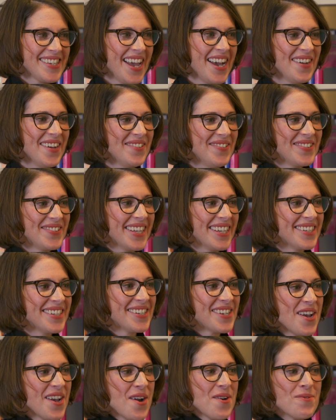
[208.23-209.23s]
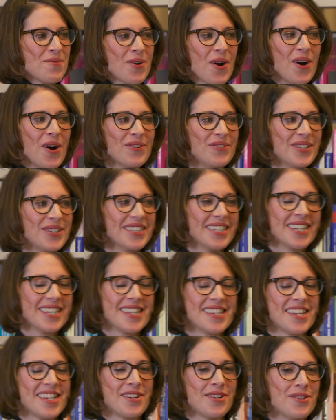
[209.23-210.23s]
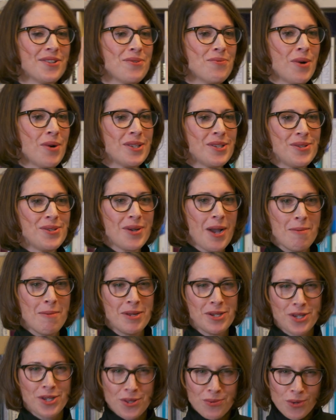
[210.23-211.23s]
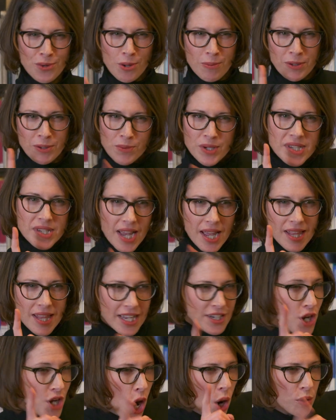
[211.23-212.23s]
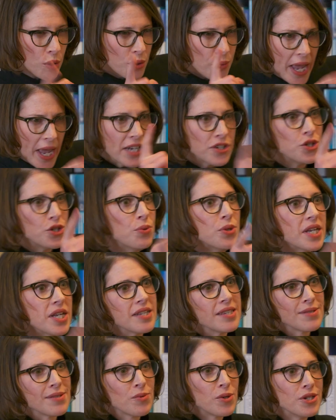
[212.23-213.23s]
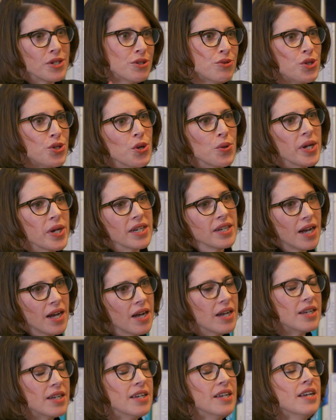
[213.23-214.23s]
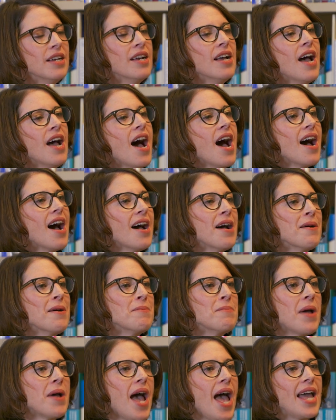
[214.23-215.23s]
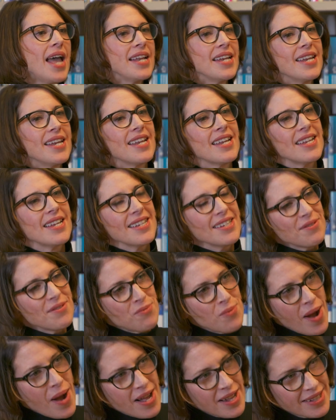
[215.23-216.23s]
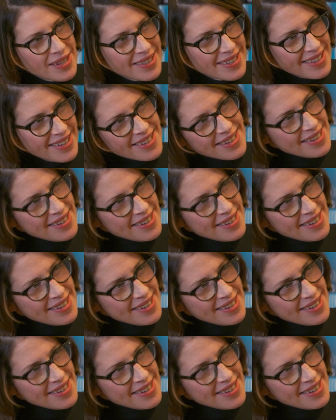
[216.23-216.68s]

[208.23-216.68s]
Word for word: have, that we're often considered the ones who come into the room and we say, like, no, you can't do this. What are you doing? Uh, um, and well,